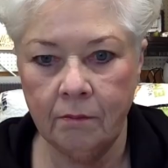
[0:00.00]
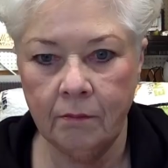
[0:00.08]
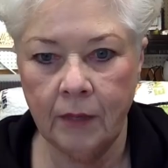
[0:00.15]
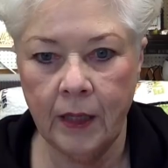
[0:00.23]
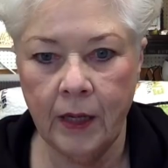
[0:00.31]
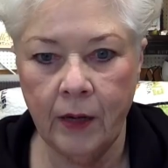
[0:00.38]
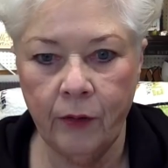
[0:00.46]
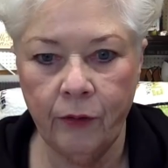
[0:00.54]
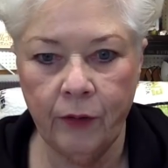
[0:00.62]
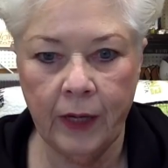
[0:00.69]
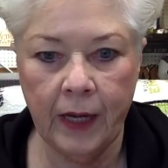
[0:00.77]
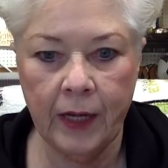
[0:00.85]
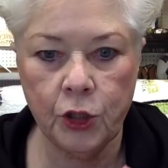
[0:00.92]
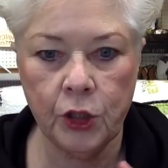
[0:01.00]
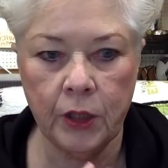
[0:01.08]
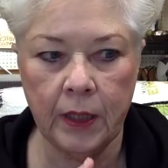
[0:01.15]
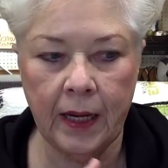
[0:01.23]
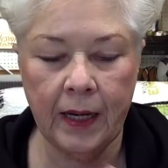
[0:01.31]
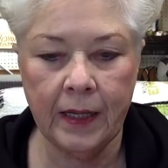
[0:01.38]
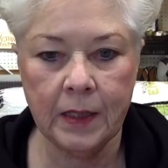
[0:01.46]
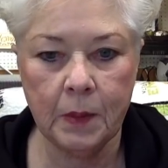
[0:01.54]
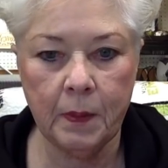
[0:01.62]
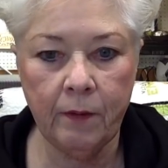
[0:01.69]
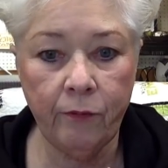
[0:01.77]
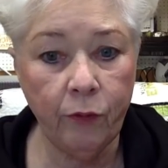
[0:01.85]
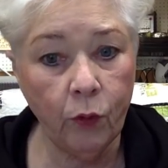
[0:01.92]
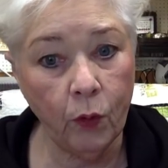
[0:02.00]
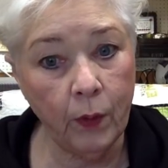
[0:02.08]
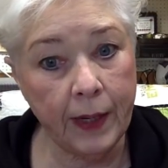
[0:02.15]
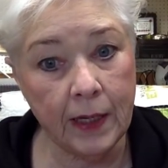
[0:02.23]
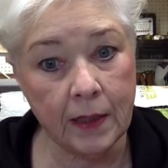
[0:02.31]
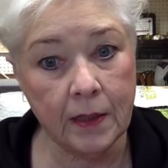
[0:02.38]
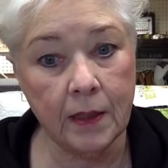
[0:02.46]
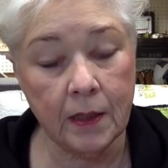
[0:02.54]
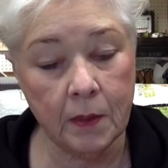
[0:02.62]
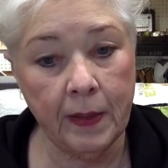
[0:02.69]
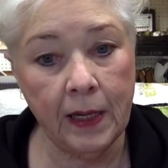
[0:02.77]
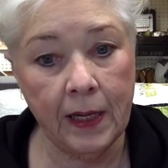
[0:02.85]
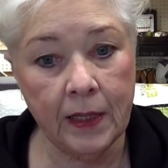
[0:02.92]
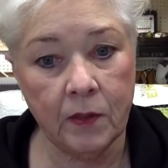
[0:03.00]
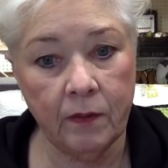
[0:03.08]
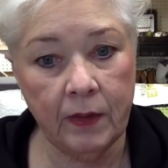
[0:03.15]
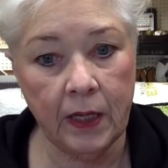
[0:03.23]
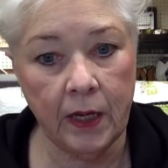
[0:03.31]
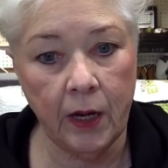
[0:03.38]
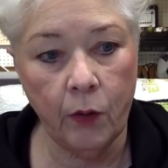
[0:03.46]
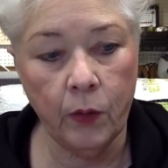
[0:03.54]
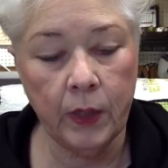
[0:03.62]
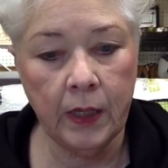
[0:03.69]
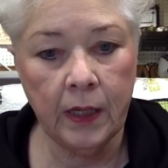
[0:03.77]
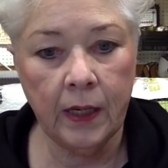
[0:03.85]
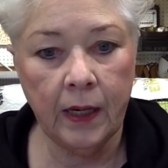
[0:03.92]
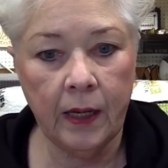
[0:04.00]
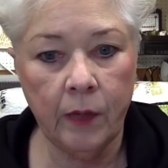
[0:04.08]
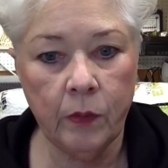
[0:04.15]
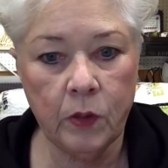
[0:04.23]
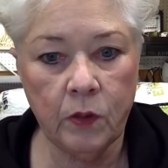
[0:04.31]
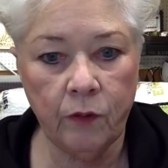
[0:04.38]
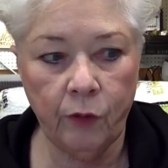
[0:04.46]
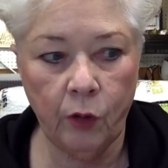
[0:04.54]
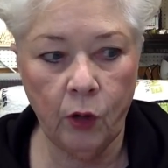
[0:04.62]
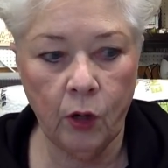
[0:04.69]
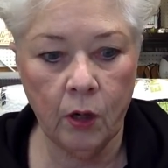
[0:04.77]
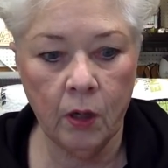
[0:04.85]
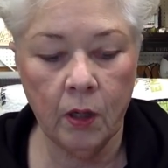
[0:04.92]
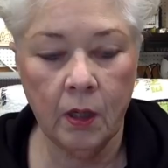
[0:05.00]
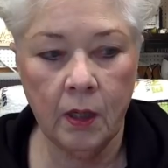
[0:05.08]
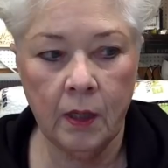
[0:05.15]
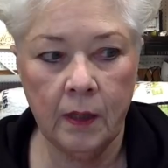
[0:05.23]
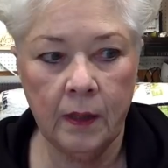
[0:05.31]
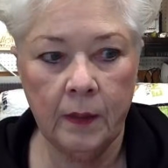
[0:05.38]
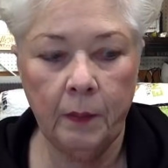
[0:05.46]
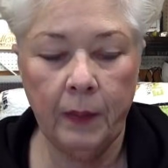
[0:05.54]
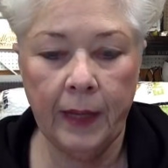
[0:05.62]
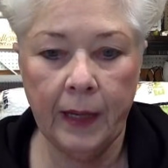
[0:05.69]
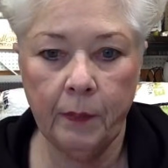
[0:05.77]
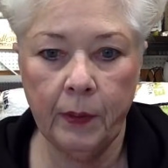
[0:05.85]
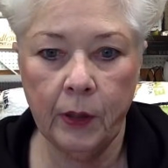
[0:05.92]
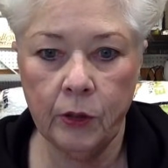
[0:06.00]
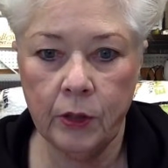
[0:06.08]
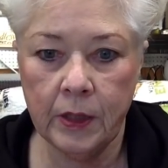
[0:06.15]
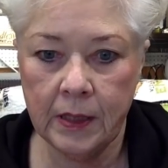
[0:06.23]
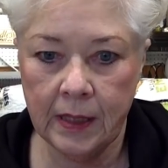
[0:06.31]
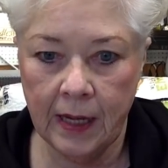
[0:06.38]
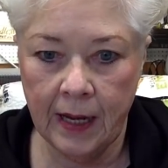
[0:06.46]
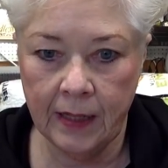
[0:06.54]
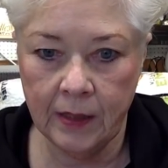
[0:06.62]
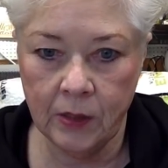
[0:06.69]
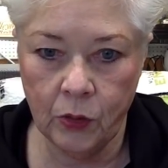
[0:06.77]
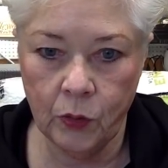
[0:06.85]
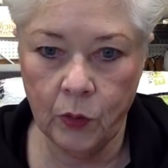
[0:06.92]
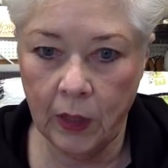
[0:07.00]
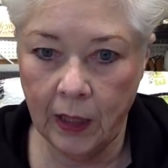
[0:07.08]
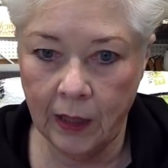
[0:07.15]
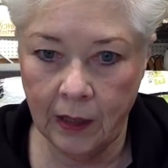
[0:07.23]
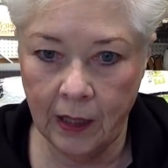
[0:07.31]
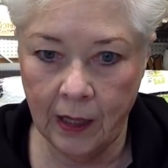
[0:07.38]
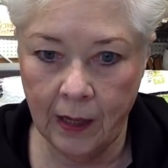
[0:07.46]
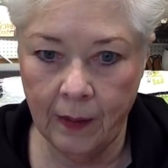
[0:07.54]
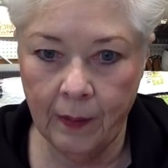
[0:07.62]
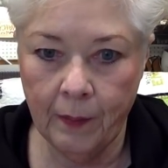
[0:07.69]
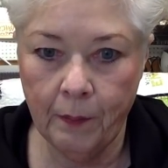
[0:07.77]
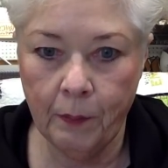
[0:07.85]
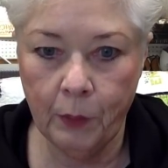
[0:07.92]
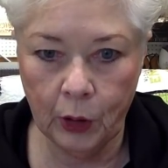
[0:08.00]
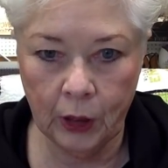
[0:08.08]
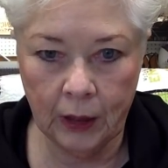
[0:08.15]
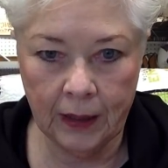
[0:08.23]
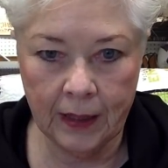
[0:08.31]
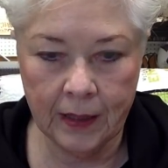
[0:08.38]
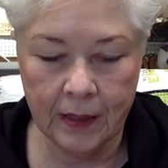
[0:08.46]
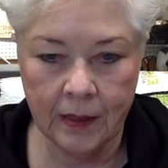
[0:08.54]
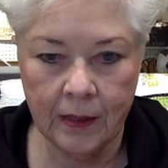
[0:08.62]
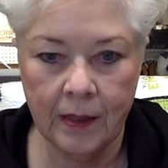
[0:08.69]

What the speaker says: a notification, and it's been 4 weeks since my last video. It was for Blackbird Designs Ooh La La booklet.